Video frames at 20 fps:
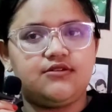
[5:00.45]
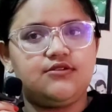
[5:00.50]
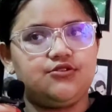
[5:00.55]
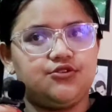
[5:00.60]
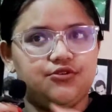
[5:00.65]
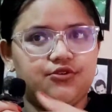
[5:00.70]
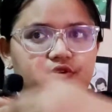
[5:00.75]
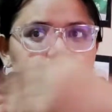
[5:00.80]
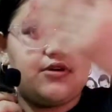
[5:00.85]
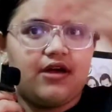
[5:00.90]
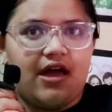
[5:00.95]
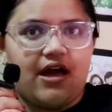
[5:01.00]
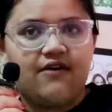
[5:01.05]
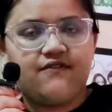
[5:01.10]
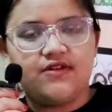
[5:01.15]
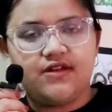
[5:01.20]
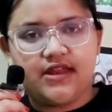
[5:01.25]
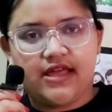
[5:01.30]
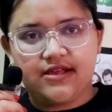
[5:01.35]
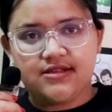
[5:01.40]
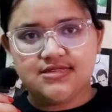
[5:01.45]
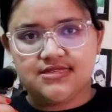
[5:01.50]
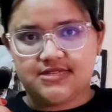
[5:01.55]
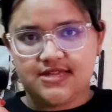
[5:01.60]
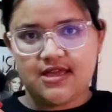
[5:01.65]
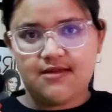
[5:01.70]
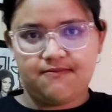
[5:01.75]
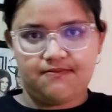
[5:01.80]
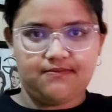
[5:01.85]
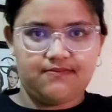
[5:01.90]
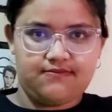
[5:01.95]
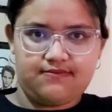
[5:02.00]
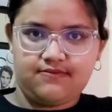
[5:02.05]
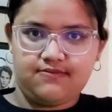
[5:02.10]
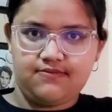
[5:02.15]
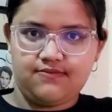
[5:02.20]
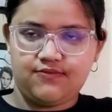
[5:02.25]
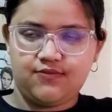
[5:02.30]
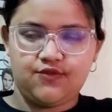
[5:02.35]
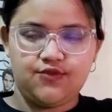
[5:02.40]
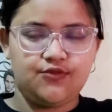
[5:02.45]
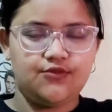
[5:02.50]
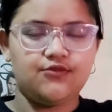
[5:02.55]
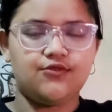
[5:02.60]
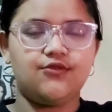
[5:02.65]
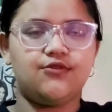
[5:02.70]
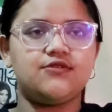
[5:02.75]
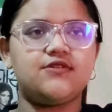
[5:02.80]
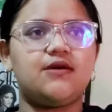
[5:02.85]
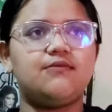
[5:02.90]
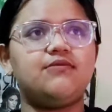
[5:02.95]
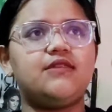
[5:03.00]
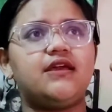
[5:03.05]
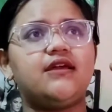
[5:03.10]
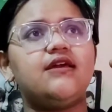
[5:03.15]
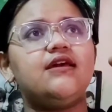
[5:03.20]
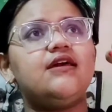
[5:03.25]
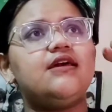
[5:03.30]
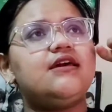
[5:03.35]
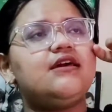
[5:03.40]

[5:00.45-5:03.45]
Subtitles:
do you have a next step to do something?